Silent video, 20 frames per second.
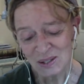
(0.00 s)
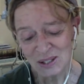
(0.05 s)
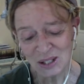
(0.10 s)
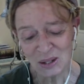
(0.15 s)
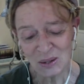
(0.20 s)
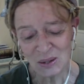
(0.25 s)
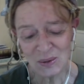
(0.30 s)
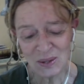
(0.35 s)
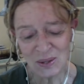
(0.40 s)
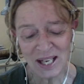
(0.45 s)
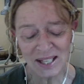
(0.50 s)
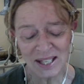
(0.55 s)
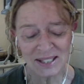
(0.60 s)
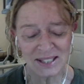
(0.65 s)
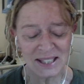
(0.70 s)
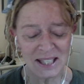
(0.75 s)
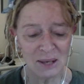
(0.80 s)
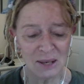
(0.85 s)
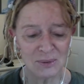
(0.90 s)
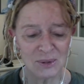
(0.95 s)
so that
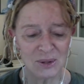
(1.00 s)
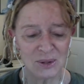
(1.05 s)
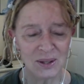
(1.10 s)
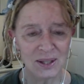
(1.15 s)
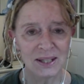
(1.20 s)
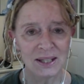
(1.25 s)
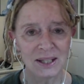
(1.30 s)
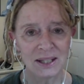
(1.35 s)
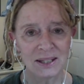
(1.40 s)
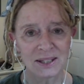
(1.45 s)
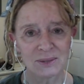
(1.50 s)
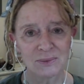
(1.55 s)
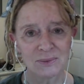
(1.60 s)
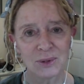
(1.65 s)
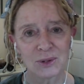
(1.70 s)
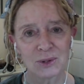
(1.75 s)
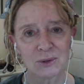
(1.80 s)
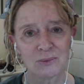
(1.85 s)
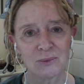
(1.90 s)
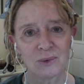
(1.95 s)
chapter i think is
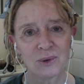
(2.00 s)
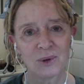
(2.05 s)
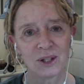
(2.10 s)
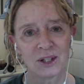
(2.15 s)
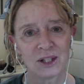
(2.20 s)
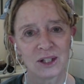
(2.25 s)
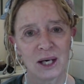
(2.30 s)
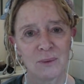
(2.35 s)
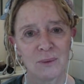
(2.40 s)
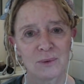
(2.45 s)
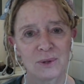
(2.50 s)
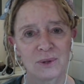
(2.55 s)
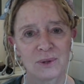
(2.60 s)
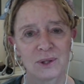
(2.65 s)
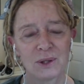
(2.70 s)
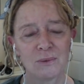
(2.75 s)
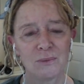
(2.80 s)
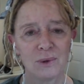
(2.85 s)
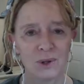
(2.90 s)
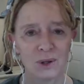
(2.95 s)
most important chapter
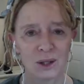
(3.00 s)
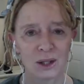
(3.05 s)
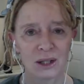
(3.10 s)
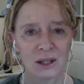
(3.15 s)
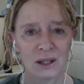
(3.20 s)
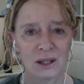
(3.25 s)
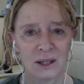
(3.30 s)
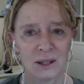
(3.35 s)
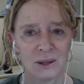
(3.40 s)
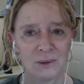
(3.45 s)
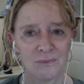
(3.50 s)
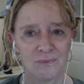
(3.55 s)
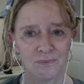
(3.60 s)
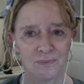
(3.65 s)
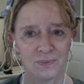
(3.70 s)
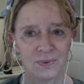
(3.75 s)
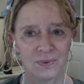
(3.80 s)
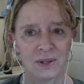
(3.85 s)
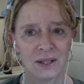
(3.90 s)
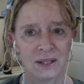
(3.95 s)
in the book
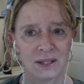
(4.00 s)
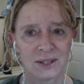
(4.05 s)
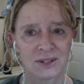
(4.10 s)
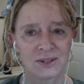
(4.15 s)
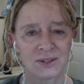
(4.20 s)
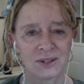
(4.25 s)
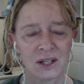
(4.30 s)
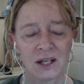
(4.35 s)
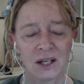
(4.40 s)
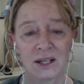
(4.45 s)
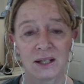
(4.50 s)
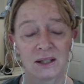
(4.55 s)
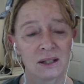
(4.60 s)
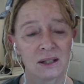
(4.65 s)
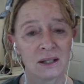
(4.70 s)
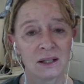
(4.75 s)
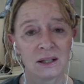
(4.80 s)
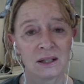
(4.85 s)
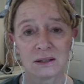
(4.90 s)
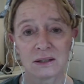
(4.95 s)
um, mm-hmm. is not
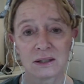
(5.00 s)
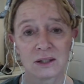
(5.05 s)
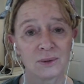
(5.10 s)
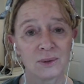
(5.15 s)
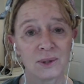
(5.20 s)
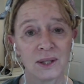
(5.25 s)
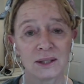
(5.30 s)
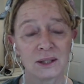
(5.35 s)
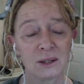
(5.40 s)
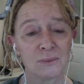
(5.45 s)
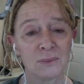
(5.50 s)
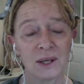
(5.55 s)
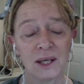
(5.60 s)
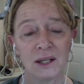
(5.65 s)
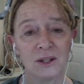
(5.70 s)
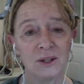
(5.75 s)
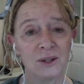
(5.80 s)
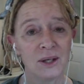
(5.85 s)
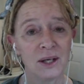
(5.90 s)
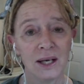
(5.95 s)
on don't let them
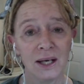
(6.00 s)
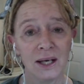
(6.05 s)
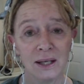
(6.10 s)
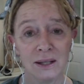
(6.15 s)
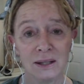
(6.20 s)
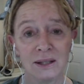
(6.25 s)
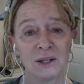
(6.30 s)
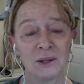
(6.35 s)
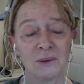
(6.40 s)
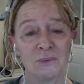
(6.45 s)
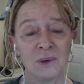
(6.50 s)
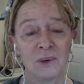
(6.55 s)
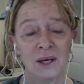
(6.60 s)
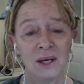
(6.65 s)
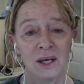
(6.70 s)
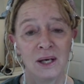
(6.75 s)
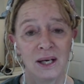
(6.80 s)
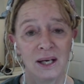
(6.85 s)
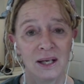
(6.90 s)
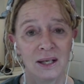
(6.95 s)
get you to hate them
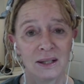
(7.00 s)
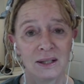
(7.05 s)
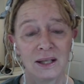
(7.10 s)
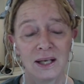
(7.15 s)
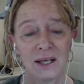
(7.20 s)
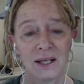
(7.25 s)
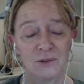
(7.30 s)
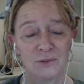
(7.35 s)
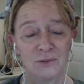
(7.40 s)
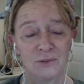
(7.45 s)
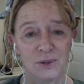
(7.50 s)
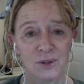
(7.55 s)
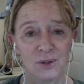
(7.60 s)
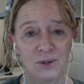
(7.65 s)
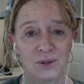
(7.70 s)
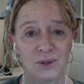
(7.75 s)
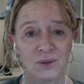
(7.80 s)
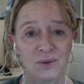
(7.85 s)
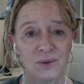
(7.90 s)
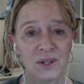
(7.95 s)
and that if
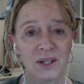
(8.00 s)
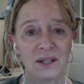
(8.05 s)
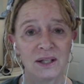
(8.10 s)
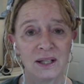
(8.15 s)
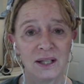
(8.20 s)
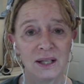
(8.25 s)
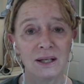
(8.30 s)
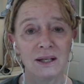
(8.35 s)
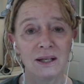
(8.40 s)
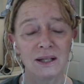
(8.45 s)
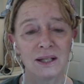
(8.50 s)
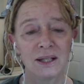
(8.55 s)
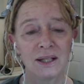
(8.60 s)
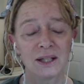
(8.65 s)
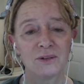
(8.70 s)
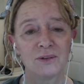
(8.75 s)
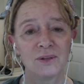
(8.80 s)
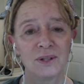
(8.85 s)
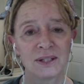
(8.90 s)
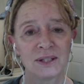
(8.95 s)
you do the
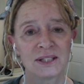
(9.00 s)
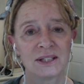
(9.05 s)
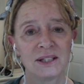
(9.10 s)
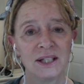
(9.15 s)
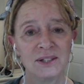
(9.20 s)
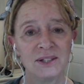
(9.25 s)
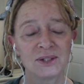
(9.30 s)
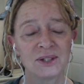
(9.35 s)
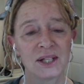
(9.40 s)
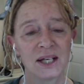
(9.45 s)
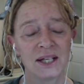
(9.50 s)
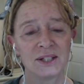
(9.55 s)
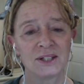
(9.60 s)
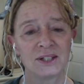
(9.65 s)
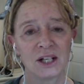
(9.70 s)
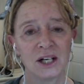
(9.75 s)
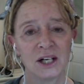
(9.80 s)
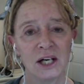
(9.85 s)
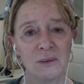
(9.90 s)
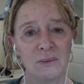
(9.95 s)
healing it's an inside
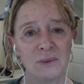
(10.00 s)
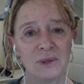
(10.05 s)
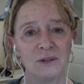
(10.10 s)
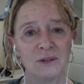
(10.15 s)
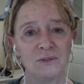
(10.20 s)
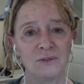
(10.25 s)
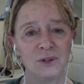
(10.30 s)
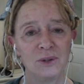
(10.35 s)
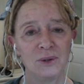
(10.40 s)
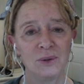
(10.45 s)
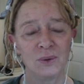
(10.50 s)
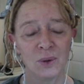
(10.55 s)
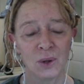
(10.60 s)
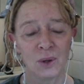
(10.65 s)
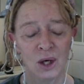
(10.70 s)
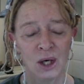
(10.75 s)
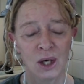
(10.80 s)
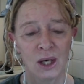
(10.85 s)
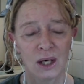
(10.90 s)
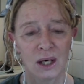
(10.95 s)
job and if you
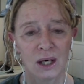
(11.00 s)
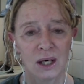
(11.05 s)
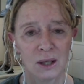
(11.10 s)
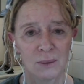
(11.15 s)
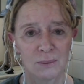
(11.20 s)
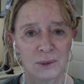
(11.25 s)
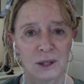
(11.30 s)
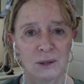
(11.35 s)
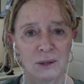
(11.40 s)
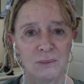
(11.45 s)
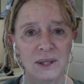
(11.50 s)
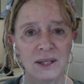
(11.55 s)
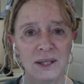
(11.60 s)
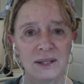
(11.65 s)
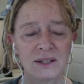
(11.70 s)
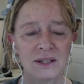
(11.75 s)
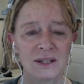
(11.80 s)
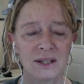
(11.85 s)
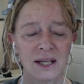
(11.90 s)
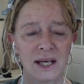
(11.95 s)
um,
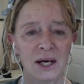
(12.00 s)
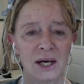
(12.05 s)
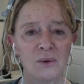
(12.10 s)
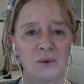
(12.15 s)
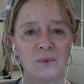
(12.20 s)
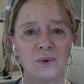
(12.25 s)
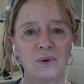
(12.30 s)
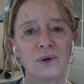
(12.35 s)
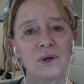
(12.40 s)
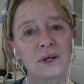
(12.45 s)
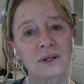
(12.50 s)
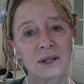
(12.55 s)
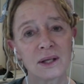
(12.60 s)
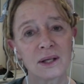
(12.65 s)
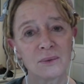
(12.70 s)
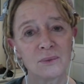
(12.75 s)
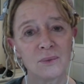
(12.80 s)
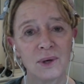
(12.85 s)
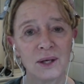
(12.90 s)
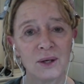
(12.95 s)
commit to that work,
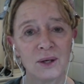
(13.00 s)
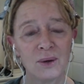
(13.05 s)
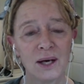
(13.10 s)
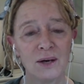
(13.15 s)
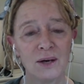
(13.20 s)
then what you